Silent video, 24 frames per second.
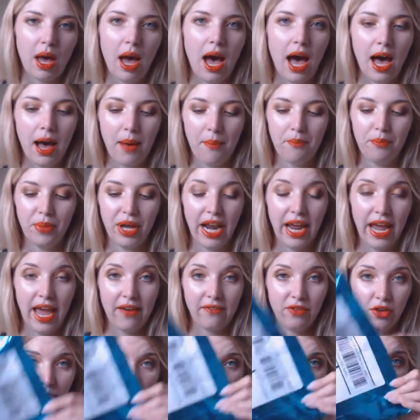Um, but I
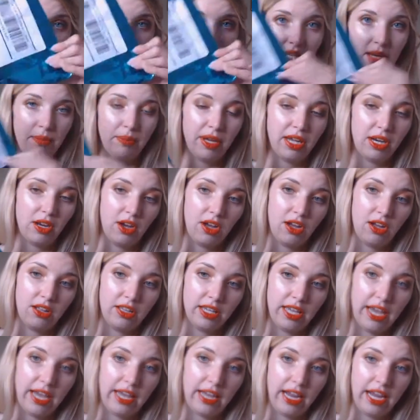haven't opened this up at
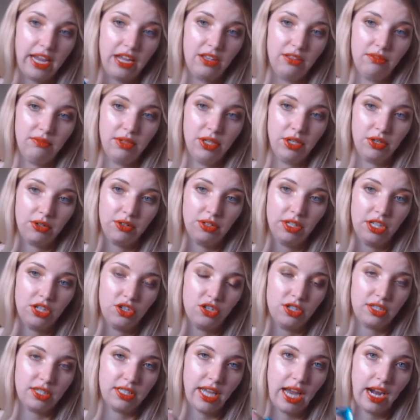all yet. I
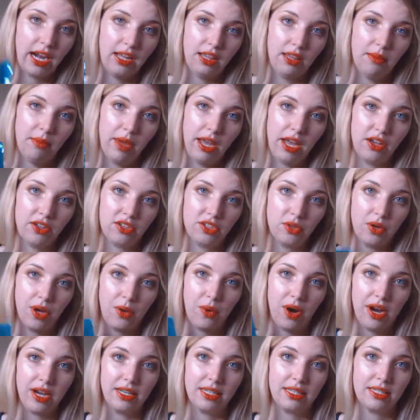literally just got in the mail, so
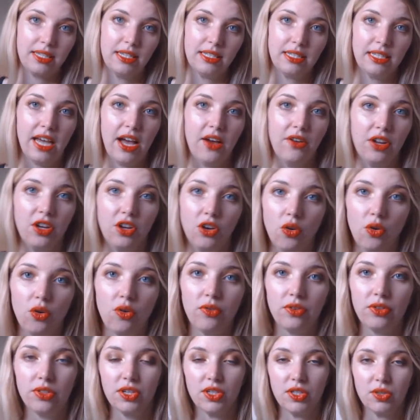I wanted to sit down and go
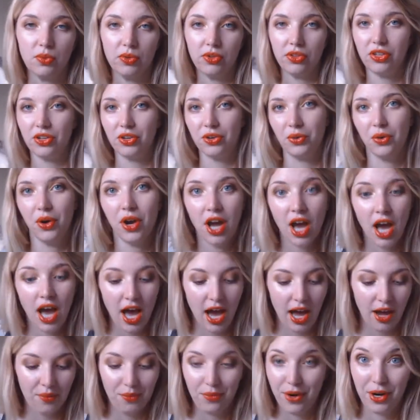over this with you
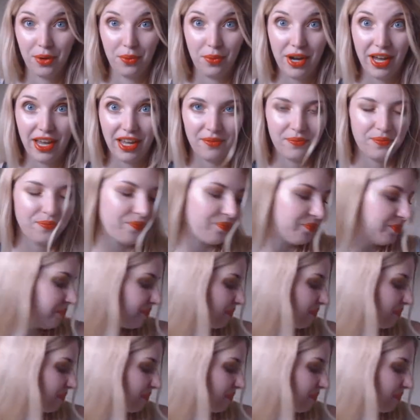right away.